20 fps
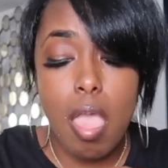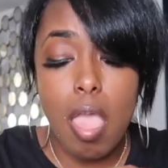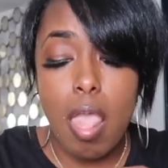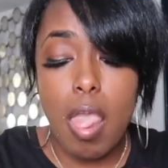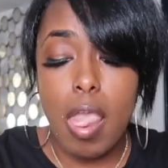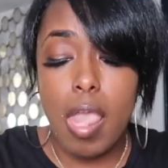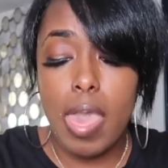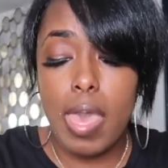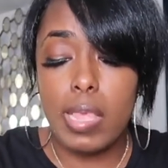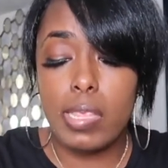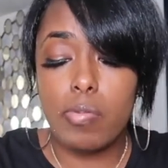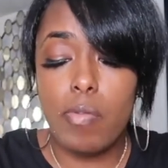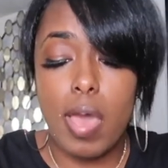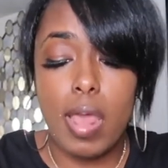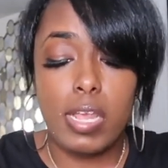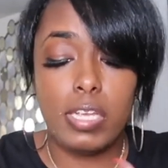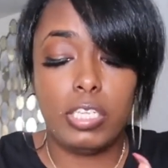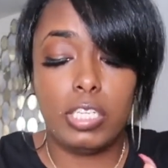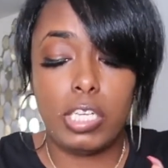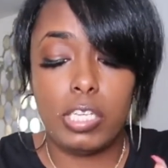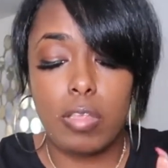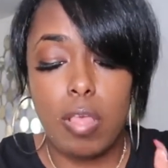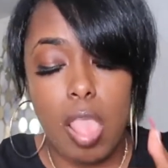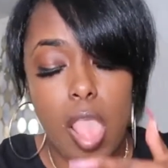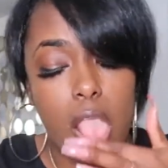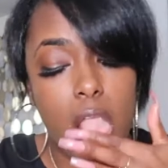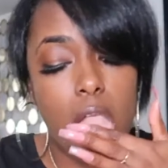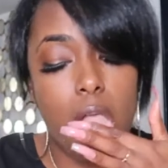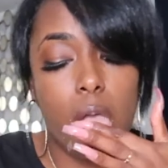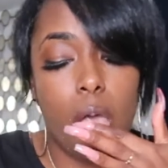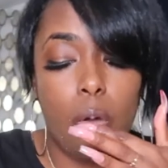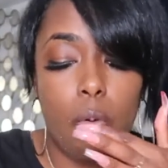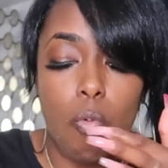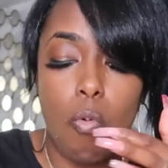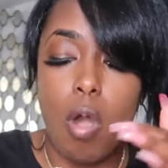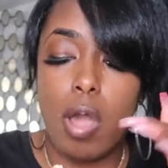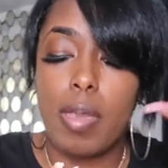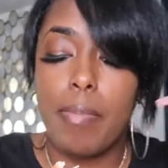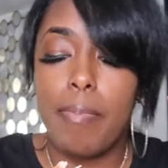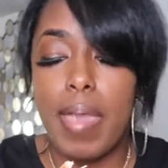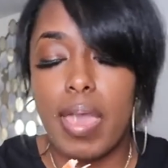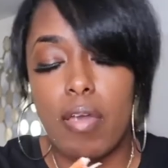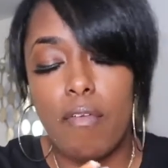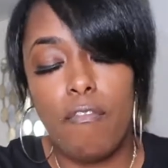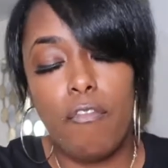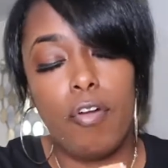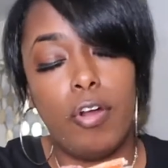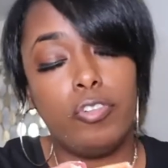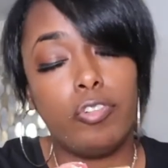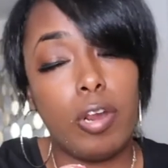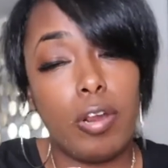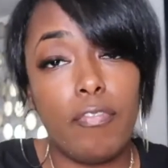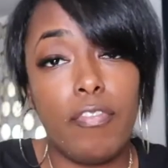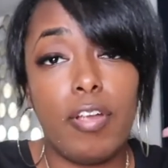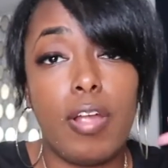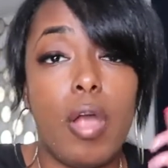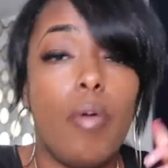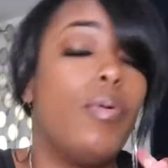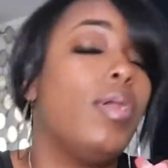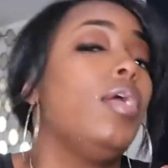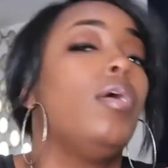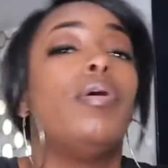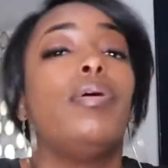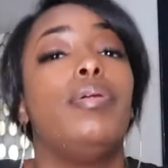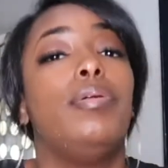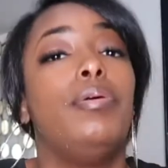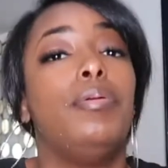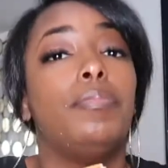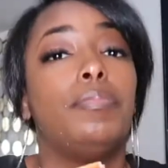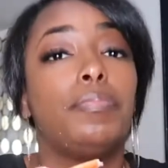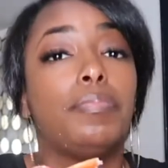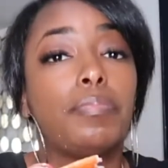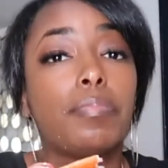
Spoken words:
And Antoine is just, you know, walking back and forth trying to figure out what he's going to do.